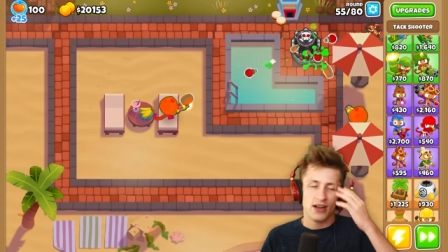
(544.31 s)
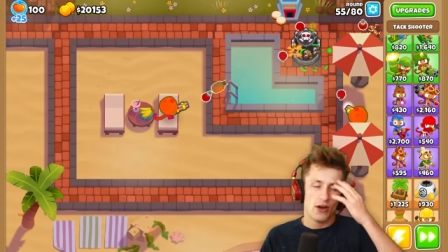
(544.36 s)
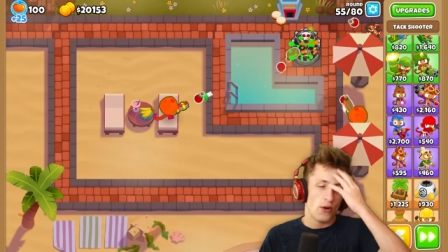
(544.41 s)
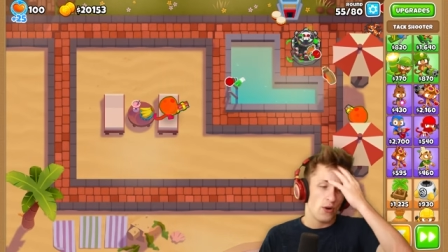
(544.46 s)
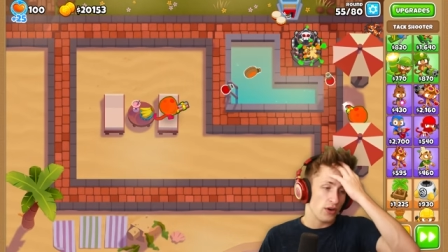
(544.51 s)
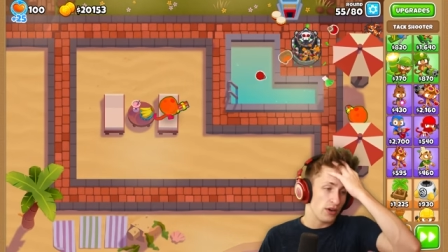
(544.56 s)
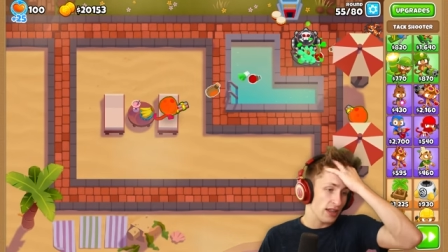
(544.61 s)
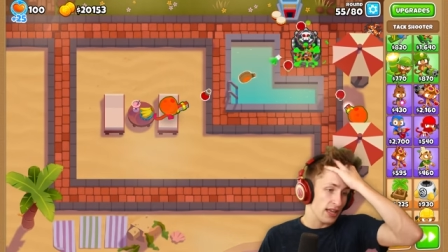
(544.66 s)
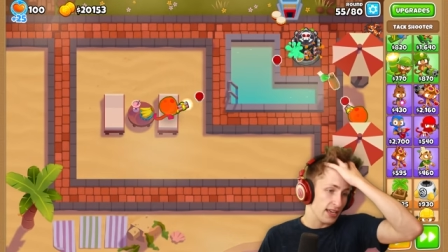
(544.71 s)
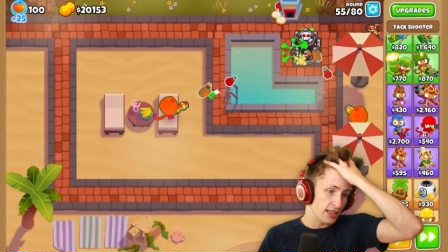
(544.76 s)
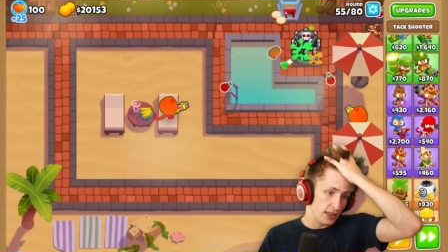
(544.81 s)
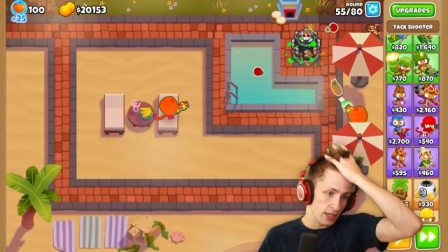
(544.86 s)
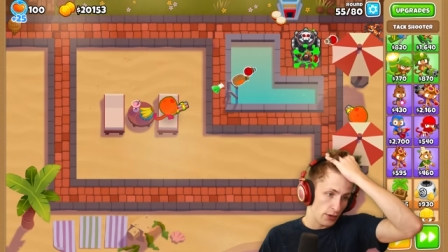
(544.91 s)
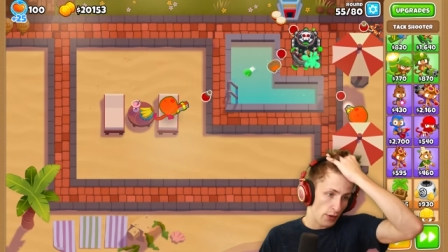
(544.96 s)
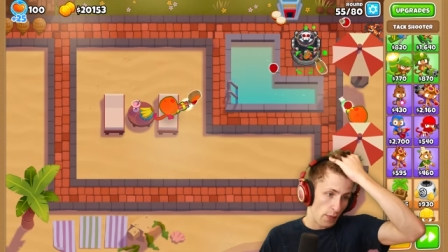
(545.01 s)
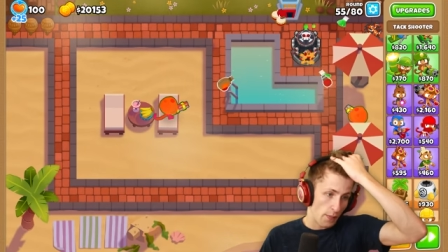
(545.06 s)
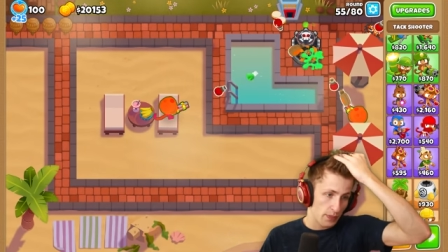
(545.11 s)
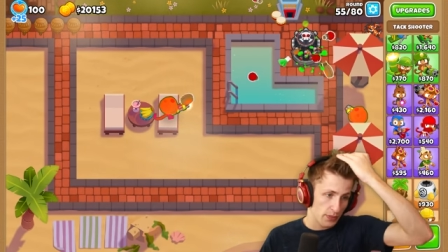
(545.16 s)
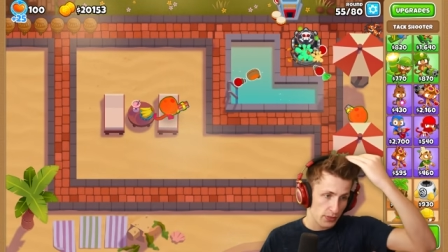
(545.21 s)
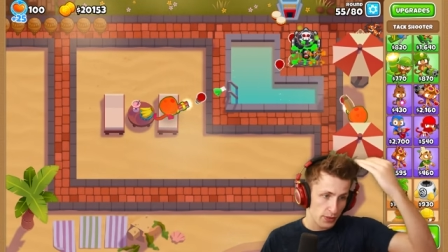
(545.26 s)
Or, like,
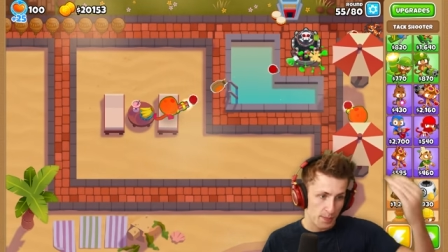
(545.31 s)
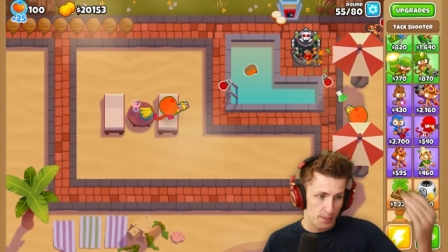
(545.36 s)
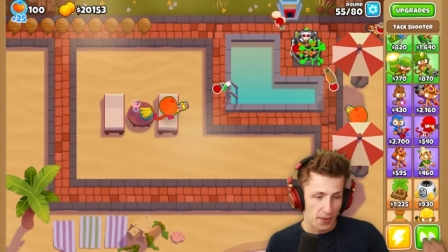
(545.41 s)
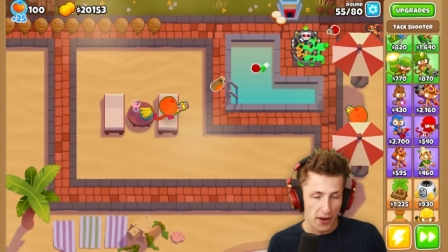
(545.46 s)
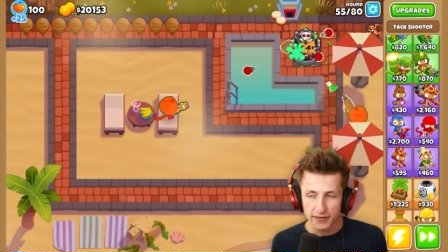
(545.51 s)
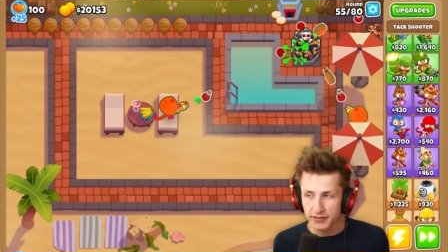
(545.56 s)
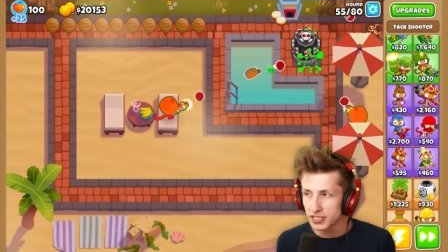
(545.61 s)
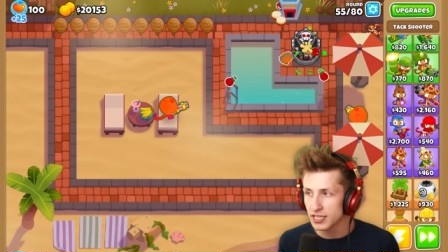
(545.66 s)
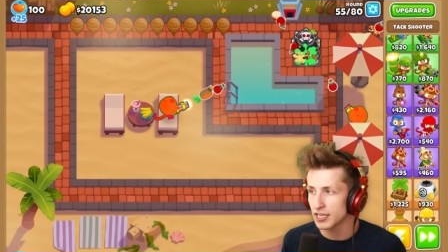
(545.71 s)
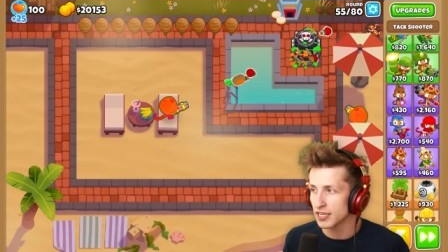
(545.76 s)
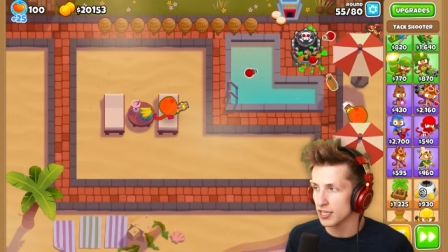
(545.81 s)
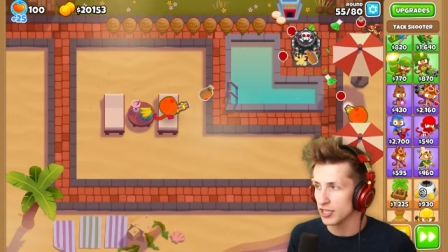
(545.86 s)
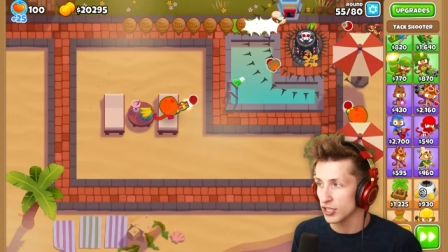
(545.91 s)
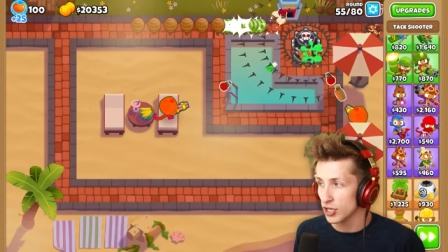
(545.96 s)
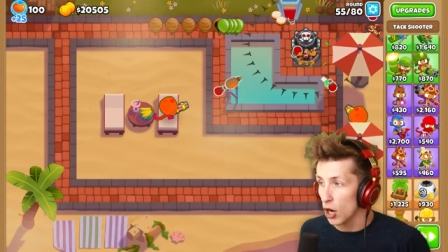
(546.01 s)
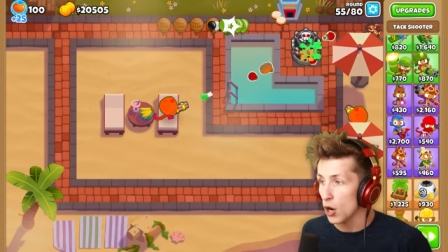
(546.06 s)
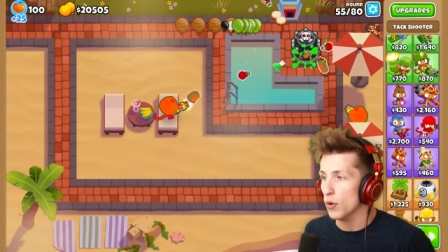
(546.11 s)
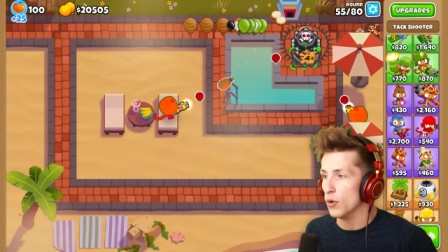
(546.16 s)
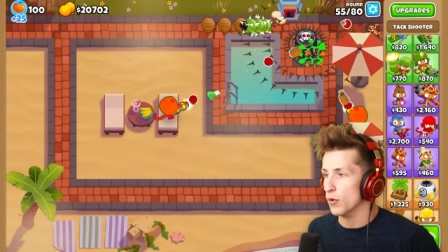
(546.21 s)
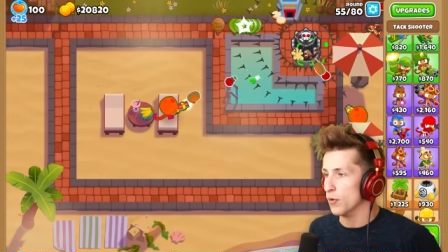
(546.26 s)
the, the buff's gonna
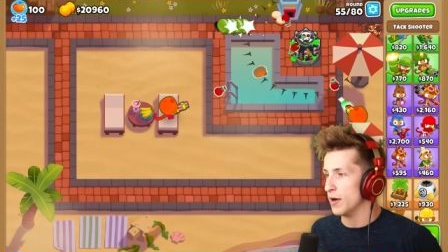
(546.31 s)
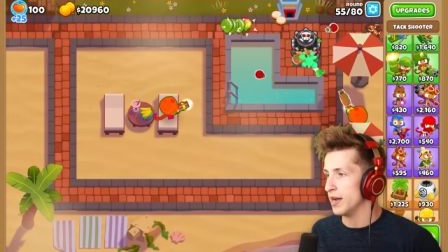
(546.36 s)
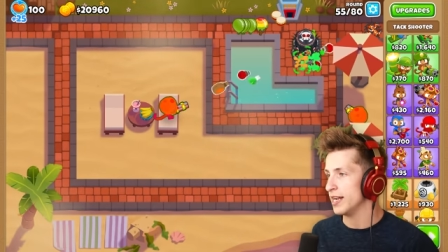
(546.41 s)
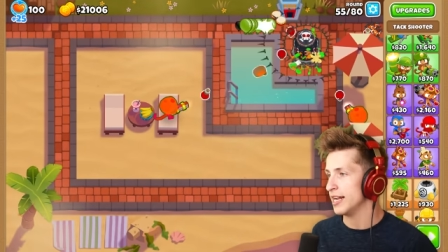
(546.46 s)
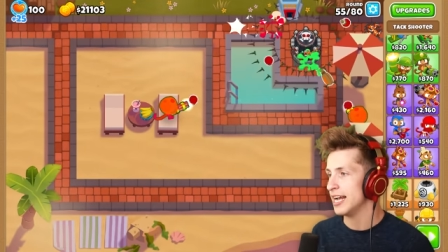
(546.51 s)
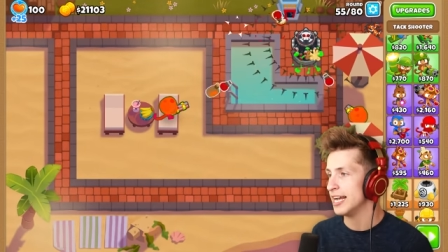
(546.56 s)
go away.